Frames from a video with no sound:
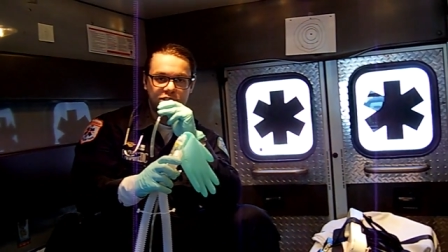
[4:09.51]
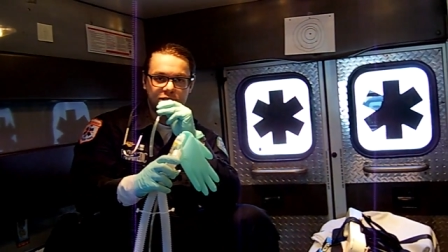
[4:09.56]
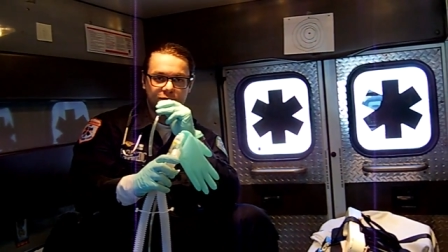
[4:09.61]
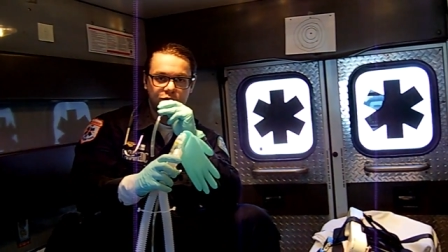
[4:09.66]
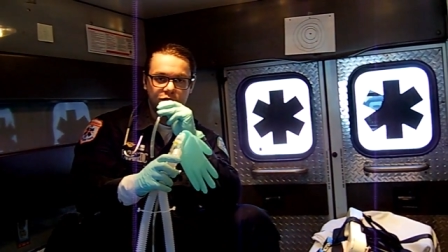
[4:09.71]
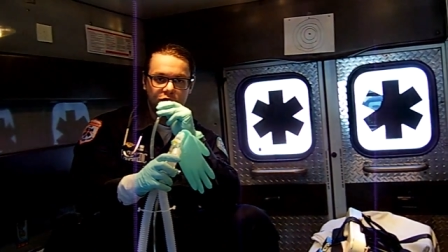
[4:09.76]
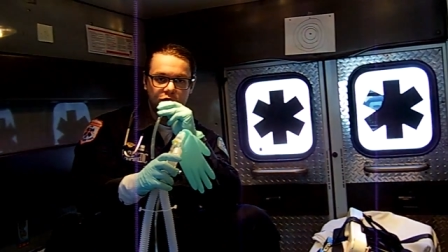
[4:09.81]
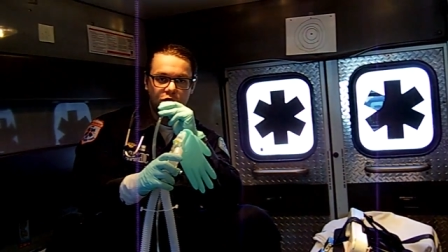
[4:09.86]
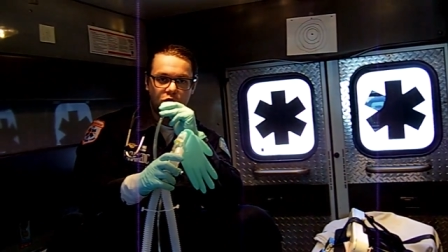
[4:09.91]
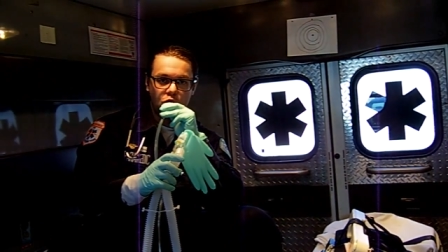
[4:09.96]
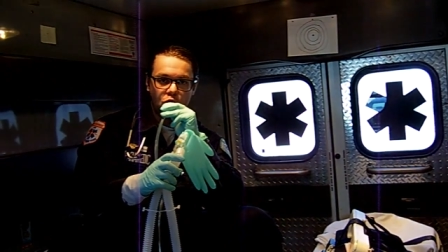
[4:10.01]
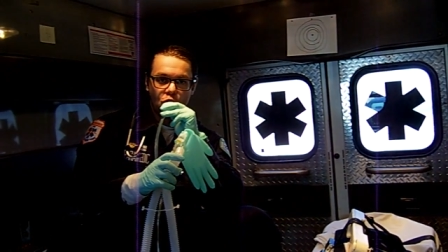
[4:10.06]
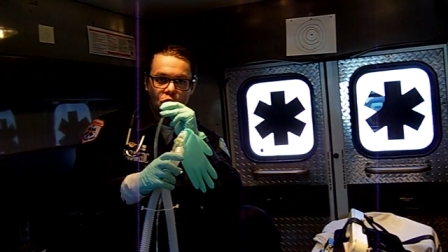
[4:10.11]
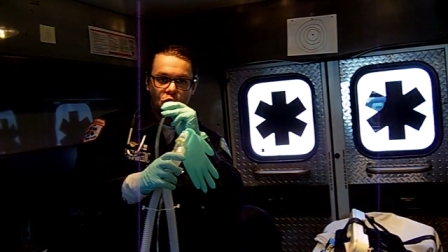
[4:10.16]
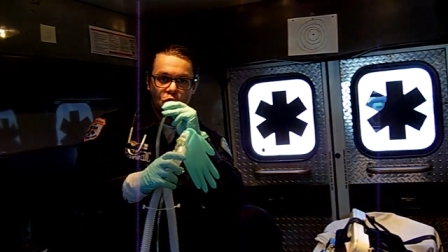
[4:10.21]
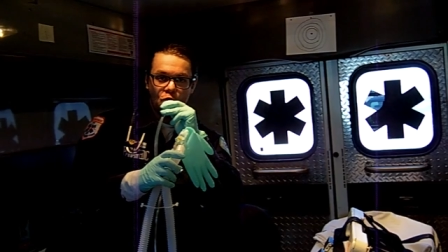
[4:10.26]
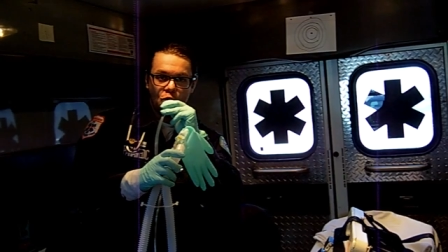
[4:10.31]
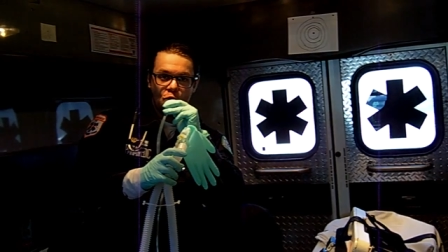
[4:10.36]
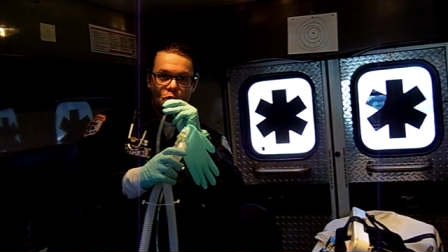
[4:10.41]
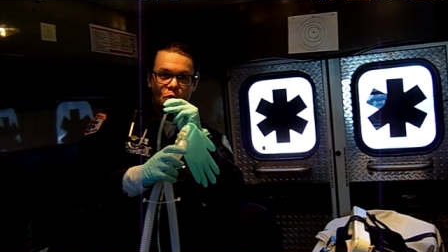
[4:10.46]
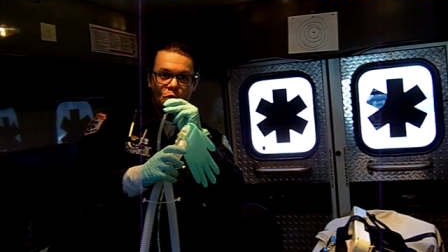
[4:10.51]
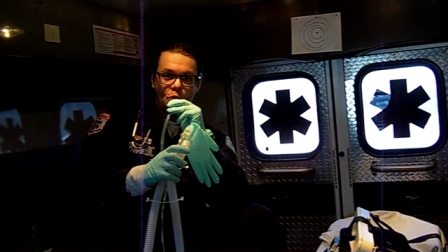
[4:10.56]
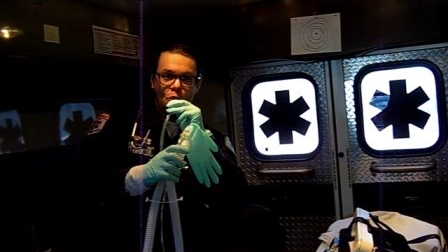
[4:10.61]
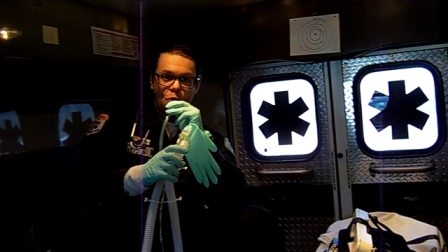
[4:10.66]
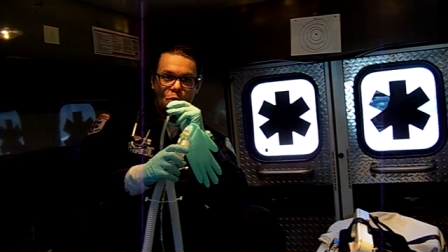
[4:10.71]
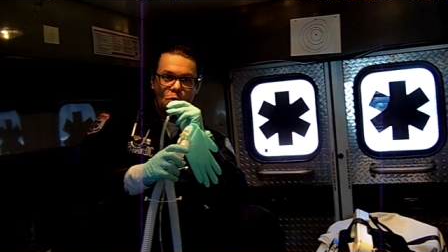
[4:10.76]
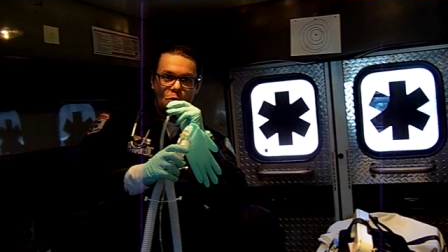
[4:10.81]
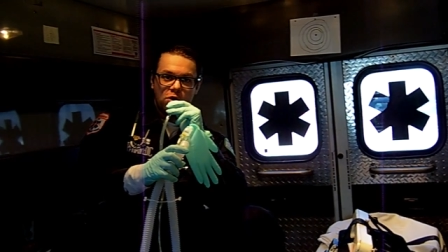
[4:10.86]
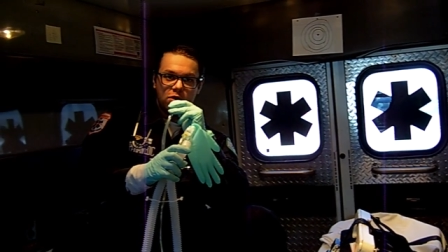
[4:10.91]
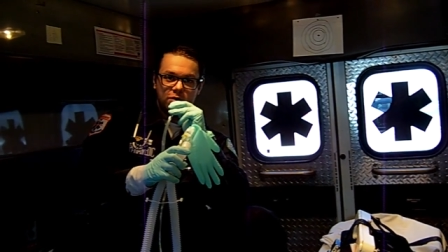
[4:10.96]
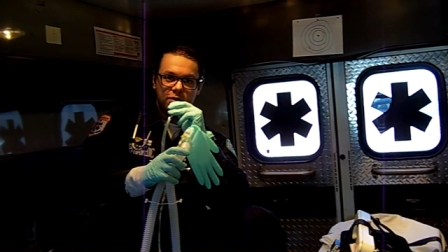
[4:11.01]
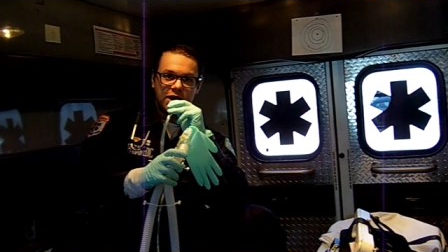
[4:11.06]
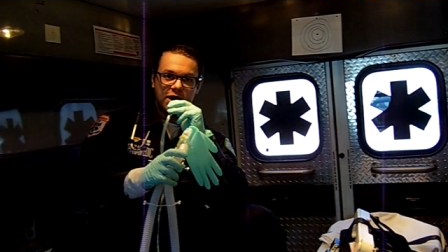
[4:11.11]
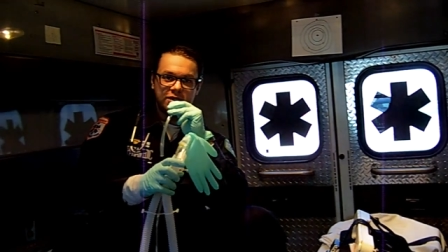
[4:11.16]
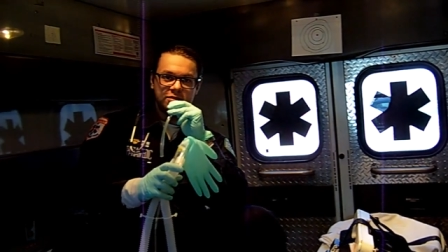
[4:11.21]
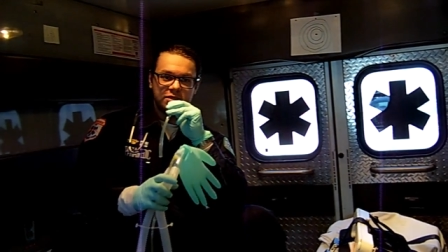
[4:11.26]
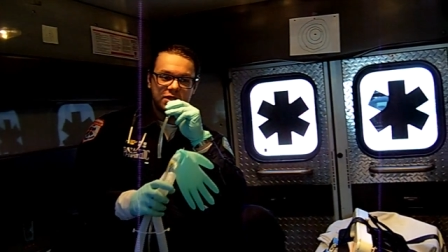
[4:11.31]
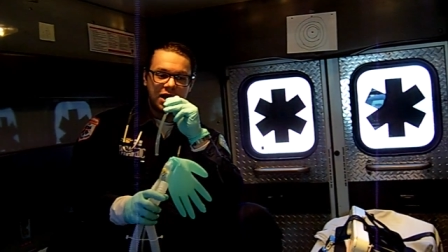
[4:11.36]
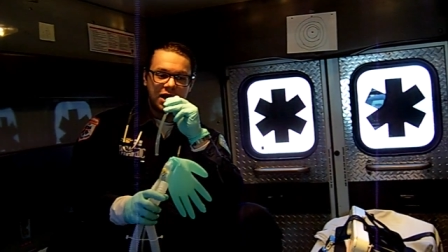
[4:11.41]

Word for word: I'm going to go, right?